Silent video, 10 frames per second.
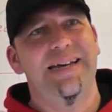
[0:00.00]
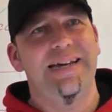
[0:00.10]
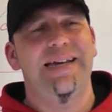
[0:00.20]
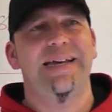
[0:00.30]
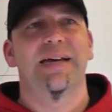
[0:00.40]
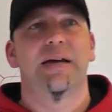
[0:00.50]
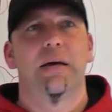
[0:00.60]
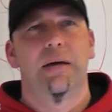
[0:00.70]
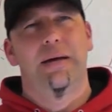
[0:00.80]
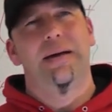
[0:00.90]
E,
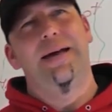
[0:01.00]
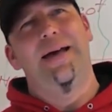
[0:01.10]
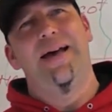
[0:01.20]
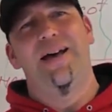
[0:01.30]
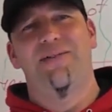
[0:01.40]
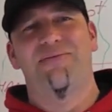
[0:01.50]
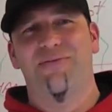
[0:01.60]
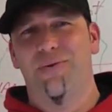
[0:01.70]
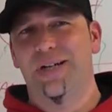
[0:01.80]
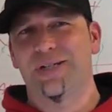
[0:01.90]

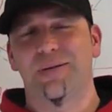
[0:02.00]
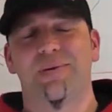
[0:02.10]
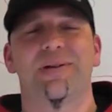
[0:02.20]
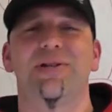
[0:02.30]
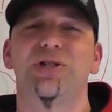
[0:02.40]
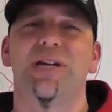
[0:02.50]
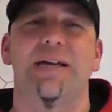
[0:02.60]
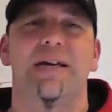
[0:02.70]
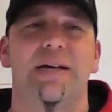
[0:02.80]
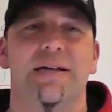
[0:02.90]
F, questionable, and
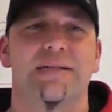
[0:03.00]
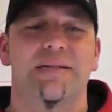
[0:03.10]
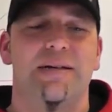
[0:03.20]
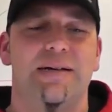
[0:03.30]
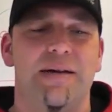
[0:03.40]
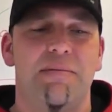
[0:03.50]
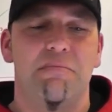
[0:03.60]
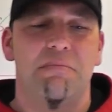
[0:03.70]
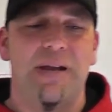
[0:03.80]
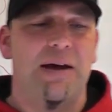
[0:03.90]
G.
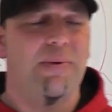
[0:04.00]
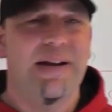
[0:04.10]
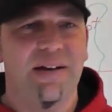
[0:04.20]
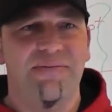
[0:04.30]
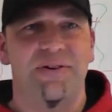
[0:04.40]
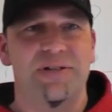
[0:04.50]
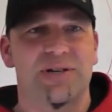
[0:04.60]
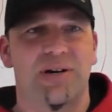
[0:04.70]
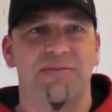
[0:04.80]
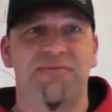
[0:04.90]
Now, when I first
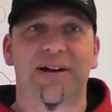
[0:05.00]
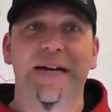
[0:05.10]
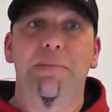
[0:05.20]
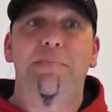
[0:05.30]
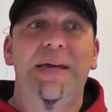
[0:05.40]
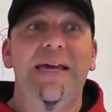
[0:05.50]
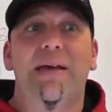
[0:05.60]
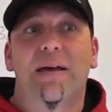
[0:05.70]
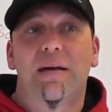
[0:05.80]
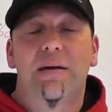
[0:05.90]
started flying,
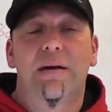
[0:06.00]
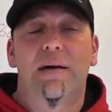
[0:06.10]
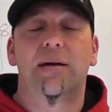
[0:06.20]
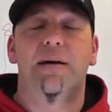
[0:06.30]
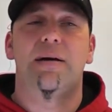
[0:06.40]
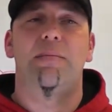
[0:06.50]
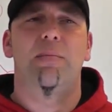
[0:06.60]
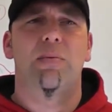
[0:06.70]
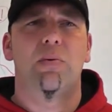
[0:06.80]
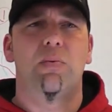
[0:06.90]
B
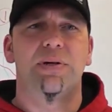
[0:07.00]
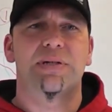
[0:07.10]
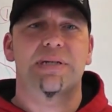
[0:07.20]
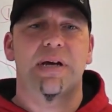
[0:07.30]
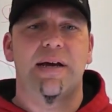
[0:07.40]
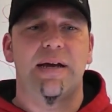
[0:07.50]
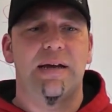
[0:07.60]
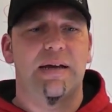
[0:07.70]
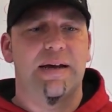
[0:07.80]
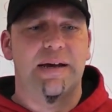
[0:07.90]
was
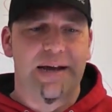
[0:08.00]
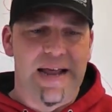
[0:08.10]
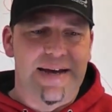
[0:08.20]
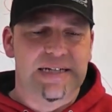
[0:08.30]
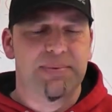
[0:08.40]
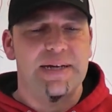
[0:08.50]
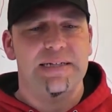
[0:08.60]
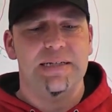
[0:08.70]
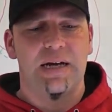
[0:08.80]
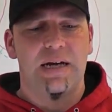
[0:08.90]
an
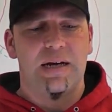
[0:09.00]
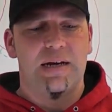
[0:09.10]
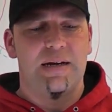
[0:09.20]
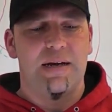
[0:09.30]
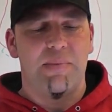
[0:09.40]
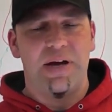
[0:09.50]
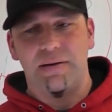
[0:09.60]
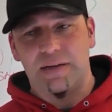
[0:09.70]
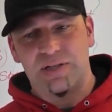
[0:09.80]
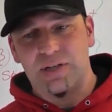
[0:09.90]
airspace,
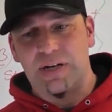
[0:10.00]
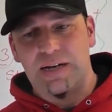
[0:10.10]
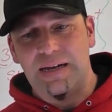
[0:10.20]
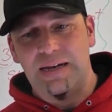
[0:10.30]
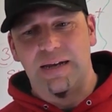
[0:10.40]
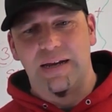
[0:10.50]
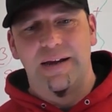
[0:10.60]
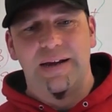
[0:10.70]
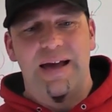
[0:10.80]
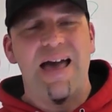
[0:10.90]
and certainly
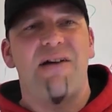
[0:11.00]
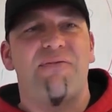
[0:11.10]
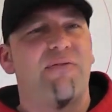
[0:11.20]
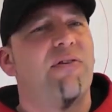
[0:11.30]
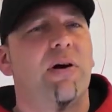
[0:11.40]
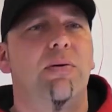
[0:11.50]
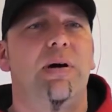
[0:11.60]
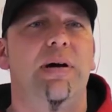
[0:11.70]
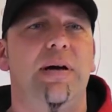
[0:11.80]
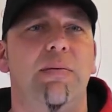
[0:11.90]
F
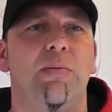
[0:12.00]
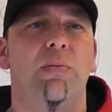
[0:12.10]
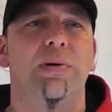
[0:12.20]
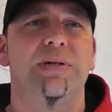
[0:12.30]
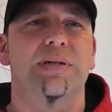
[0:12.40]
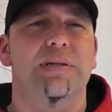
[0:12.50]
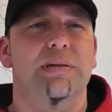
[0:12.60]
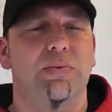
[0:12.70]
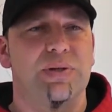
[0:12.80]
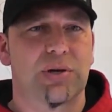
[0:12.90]

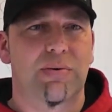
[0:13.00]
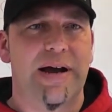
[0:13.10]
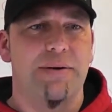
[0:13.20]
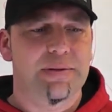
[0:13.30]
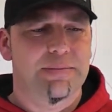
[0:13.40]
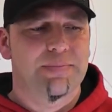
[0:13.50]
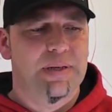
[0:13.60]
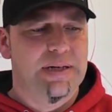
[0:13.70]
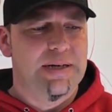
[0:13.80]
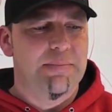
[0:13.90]
was around,
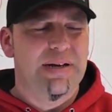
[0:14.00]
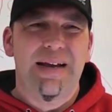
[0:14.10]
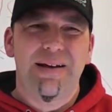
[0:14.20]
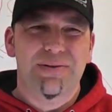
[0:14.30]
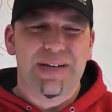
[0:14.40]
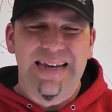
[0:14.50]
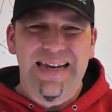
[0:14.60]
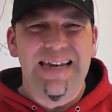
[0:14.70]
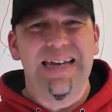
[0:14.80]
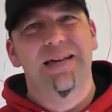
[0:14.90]
and now
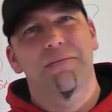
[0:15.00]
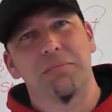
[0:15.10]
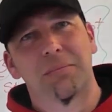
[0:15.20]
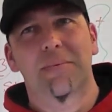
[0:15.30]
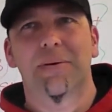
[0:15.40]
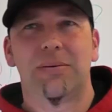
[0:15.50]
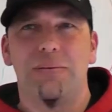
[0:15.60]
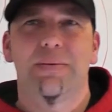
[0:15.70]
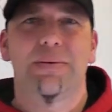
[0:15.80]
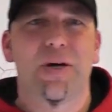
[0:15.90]
E.
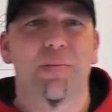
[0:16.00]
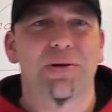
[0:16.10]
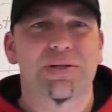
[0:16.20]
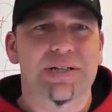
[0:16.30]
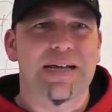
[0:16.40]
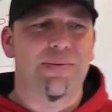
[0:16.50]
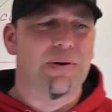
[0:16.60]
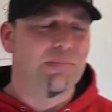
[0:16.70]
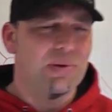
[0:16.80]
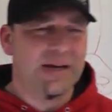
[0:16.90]
Well, we'll come on to that
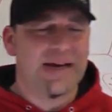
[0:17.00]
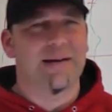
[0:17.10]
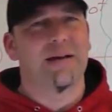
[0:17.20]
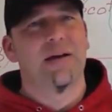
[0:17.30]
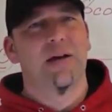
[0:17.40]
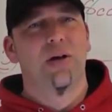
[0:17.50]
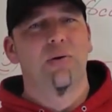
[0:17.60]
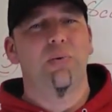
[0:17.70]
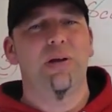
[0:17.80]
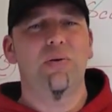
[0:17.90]
one, but again,
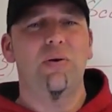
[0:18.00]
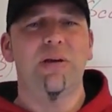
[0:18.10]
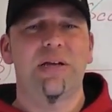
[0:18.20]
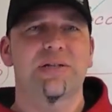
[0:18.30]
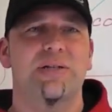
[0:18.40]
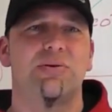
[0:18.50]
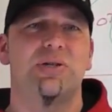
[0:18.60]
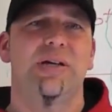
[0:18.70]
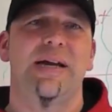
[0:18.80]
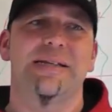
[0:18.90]
we normally
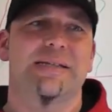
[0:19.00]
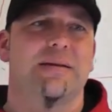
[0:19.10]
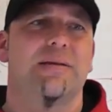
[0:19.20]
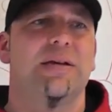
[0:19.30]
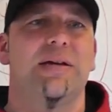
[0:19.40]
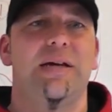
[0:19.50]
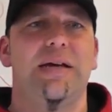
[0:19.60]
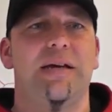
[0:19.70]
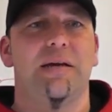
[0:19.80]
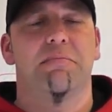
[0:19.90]
associate
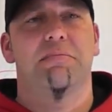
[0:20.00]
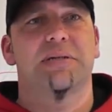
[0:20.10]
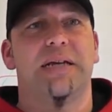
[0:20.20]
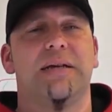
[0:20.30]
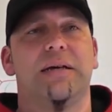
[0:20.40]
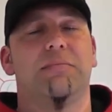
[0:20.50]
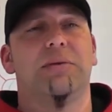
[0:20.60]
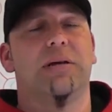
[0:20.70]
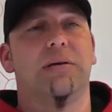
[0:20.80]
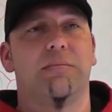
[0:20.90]
the
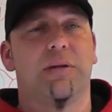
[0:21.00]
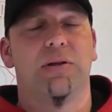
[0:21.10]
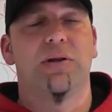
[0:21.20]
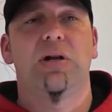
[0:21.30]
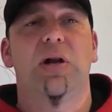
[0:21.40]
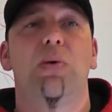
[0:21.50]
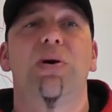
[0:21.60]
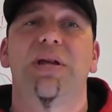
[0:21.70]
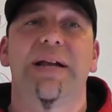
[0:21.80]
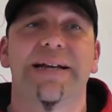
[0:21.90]

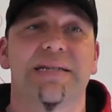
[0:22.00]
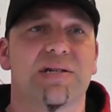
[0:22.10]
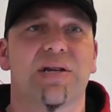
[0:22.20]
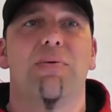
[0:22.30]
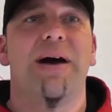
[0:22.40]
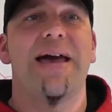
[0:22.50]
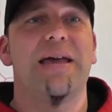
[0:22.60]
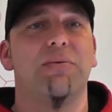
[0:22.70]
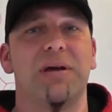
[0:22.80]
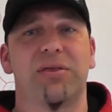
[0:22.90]
lower the letter, so
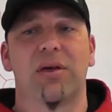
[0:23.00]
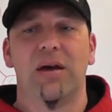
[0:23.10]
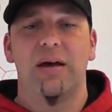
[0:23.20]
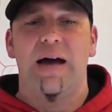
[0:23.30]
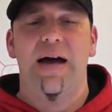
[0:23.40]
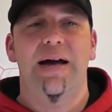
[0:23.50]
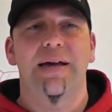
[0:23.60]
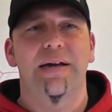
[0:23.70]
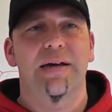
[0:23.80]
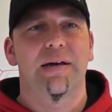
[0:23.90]
A, with
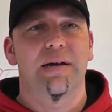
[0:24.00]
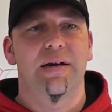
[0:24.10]
higher